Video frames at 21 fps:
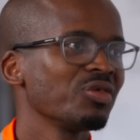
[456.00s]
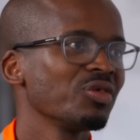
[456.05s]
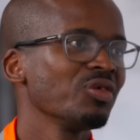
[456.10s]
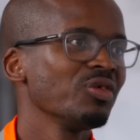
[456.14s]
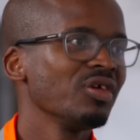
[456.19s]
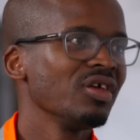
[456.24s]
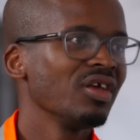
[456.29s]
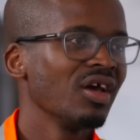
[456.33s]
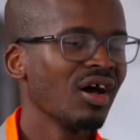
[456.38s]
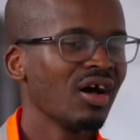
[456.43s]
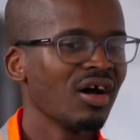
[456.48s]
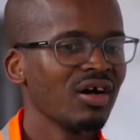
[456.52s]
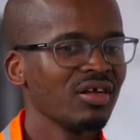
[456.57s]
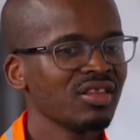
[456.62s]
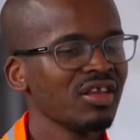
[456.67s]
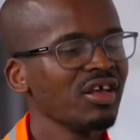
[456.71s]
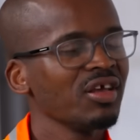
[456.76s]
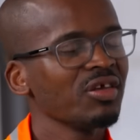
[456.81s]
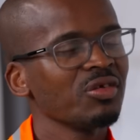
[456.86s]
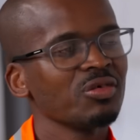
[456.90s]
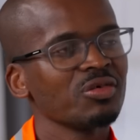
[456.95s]
say,
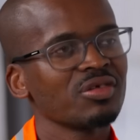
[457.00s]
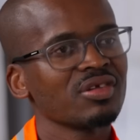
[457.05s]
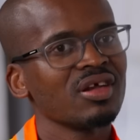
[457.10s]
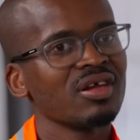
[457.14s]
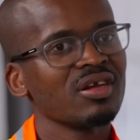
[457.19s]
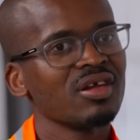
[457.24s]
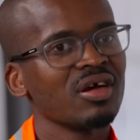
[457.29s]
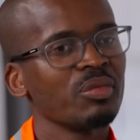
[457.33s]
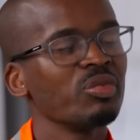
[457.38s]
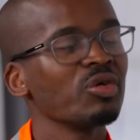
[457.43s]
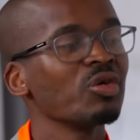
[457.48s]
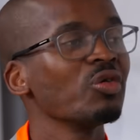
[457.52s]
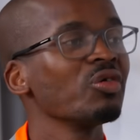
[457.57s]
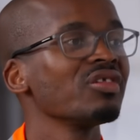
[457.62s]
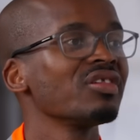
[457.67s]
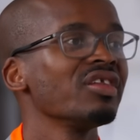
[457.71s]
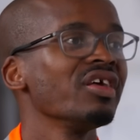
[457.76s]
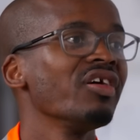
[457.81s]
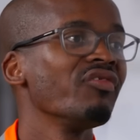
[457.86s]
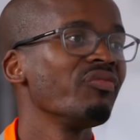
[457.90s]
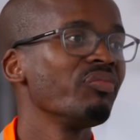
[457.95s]
thank you, Sandra,
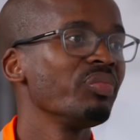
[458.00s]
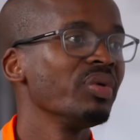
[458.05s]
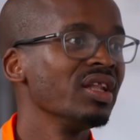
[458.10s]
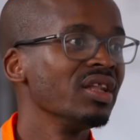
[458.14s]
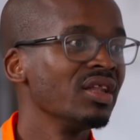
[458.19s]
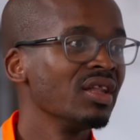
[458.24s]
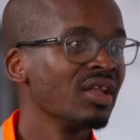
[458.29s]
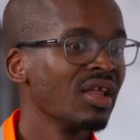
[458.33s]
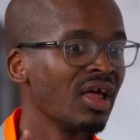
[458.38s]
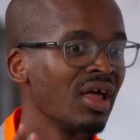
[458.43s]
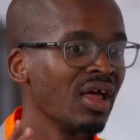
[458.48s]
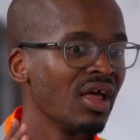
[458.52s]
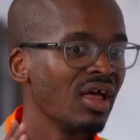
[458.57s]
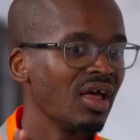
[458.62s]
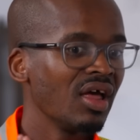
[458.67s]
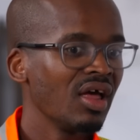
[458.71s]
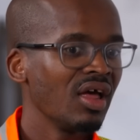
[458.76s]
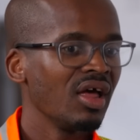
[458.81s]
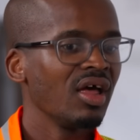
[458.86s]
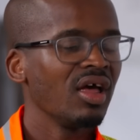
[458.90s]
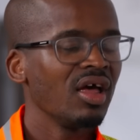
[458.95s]
because they have been
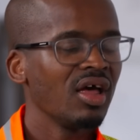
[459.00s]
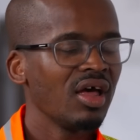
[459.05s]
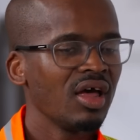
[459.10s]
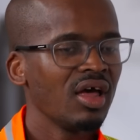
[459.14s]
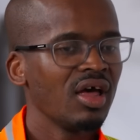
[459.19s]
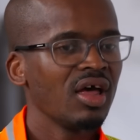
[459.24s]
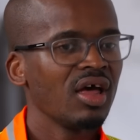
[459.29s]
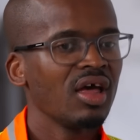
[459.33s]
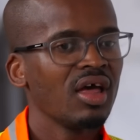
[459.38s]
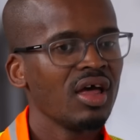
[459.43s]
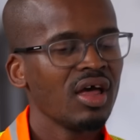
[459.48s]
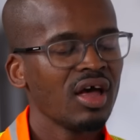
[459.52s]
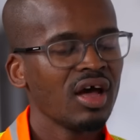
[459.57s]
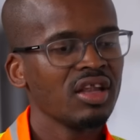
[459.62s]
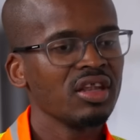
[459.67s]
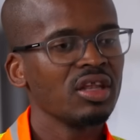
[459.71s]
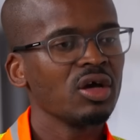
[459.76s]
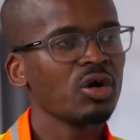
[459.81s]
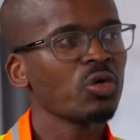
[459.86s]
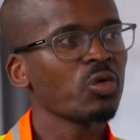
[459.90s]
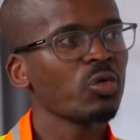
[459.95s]

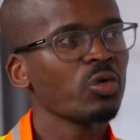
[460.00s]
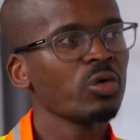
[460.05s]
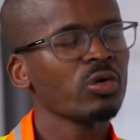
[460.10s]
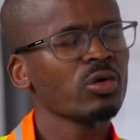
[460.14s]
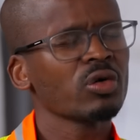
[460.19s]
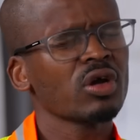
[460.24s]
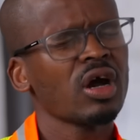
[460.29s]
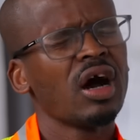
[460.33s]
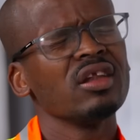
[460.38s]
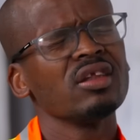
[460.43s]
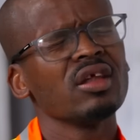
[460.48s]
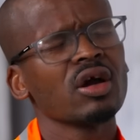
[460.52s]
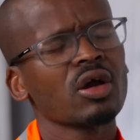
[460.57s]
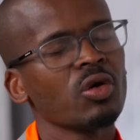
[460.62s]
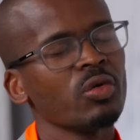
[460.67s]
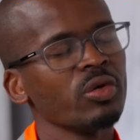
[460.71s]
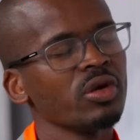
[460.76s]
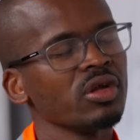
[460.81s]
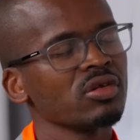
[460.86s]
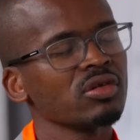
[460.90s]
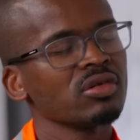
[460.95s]

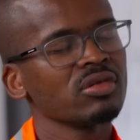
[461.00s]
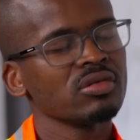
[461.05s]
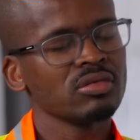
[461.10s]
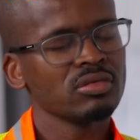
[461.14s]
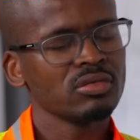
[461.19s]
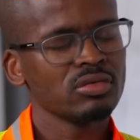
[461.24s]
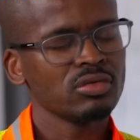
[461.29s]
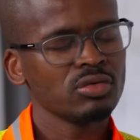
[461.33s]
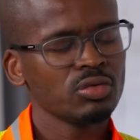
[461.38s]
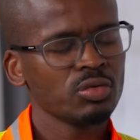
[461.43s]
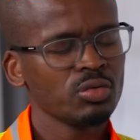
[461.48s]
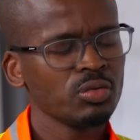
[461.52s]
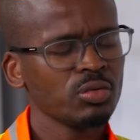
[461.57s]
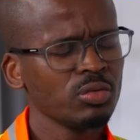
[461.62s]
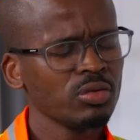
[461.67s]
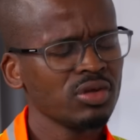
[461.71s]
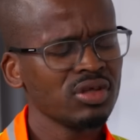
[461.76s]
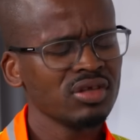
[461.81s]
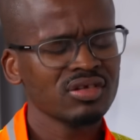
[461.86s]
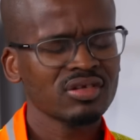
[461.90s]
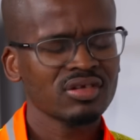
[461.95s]
undergoing
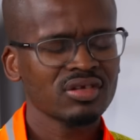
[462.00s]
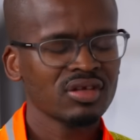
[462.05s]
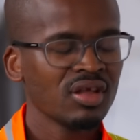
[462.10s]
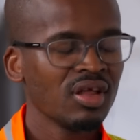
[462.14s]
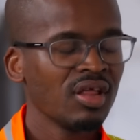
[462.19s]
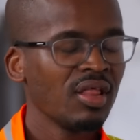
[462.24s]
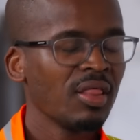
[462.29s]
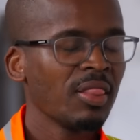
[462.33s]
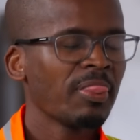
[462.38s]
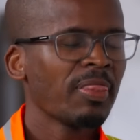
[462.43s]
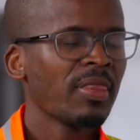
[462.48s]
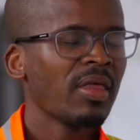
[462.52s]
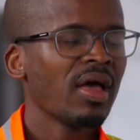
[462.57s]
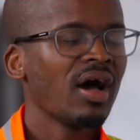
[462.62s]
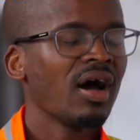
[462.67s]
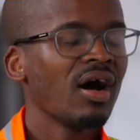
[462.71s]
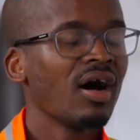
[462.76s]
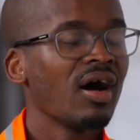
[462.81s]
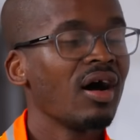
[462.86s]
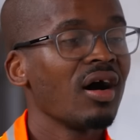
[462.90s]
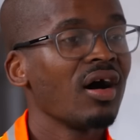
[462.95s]
through this
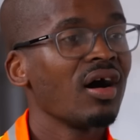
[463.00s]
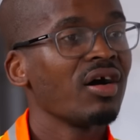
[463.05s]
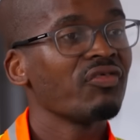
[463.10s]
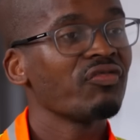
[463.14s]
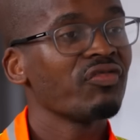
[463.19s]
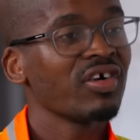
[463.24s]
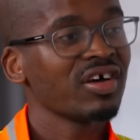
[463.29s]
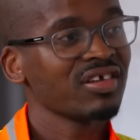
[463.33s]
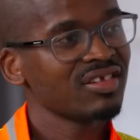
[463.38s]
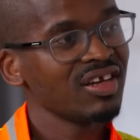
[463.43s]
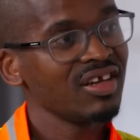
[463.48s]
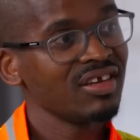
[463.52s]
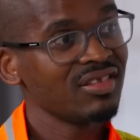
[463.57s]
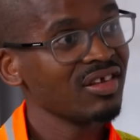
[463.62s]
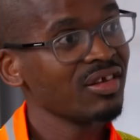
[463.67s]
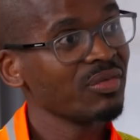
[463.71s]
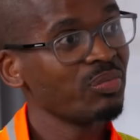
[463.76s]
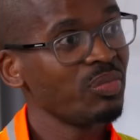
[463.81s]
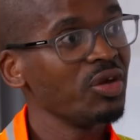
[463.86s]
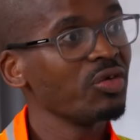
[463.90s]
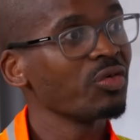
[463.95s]

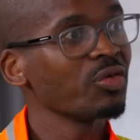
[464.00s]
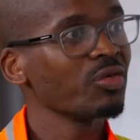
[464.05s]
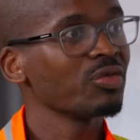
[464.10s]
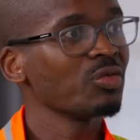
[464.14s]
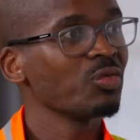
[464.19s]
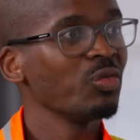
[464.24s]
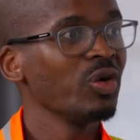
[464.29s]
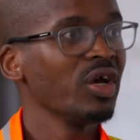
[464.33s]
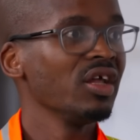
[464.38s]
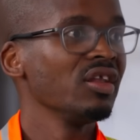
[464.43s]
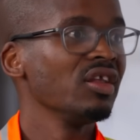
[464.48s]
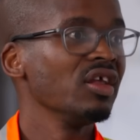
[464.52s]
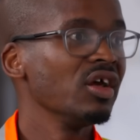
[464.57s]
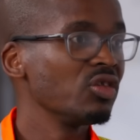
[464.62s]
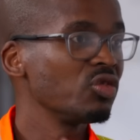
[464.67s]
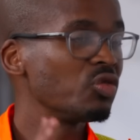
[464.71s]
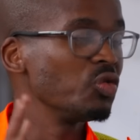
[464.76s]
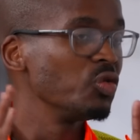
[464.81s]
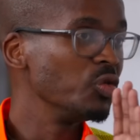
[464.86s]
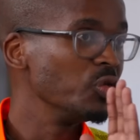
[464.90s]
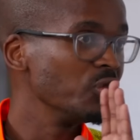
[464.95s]
frustrating period where they
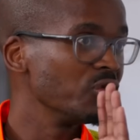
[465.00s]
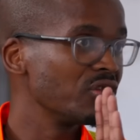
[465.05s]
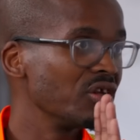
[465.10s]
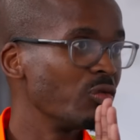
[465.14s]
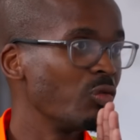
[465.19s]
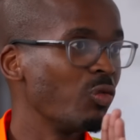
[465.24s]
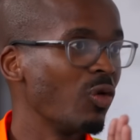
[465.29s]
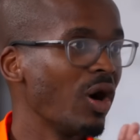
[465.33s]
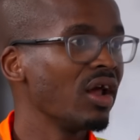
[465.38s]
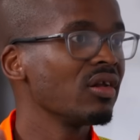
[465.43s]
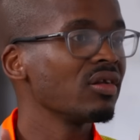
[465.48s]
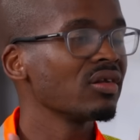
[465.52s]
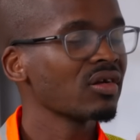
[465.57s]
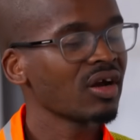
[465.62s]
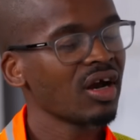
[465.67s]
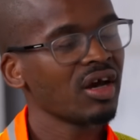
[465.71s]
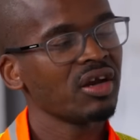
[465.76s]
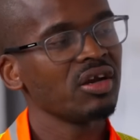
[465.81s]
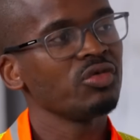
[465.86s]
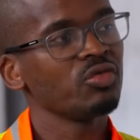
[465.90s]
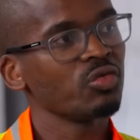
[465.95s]
had to use the one
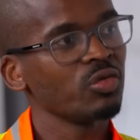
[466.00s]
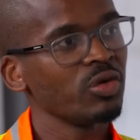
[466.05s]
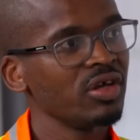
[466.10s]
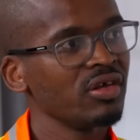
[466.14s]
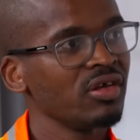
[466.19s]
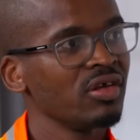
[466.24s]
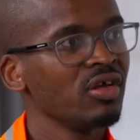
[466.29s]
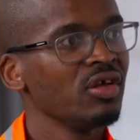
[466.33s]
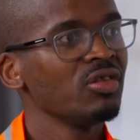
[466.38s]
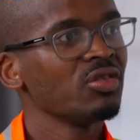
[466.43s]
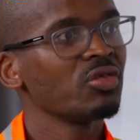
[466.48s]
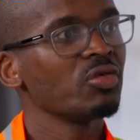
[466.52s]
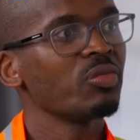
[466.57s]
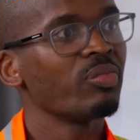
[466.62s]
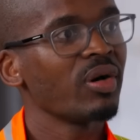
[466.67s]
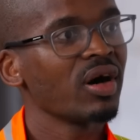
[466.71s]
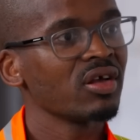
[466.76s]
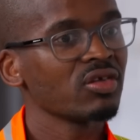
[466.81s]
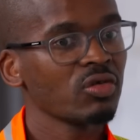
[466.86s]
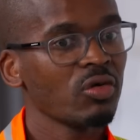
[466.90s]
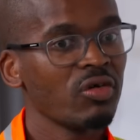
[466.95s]
carriageway to
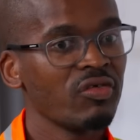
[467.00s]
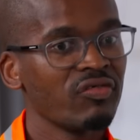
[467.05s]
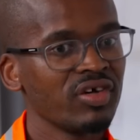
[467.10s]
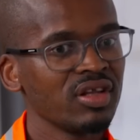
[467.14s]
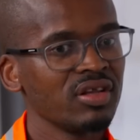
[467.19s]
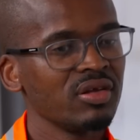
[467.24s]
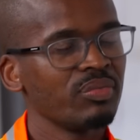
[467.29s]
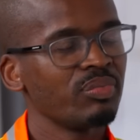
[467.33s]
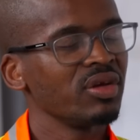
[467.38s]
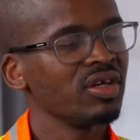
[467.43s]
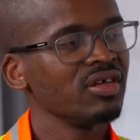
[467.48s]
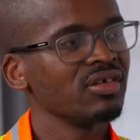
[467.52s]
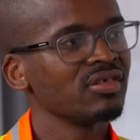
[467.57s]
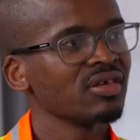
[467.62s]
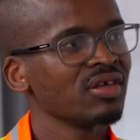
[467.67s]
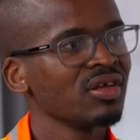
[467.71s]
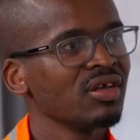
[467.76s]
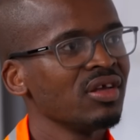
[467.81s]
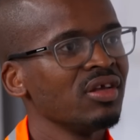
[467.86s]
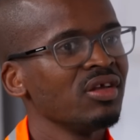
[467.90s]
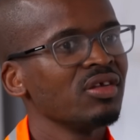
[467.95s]
pass over the bridge.
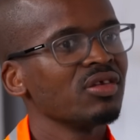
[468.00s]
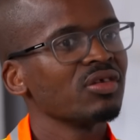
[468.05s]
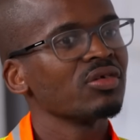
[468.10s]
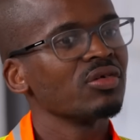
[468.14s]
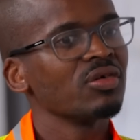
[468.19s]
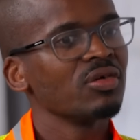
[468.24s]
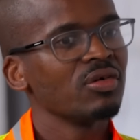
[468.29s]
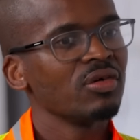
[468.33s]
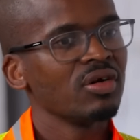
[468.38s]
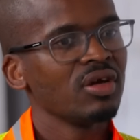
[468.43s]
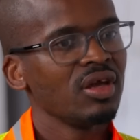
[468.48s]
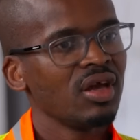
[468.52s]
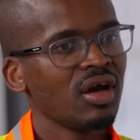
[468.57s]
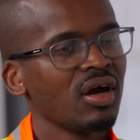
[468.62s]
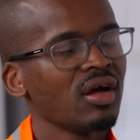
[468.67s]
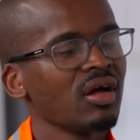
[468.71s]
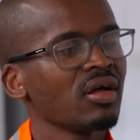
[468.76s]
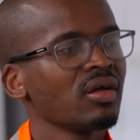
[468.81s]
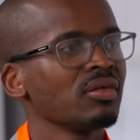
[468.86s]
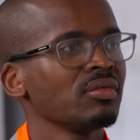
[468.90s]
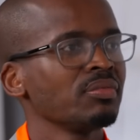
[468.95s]
So,
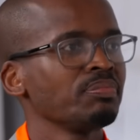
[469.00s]
yeah.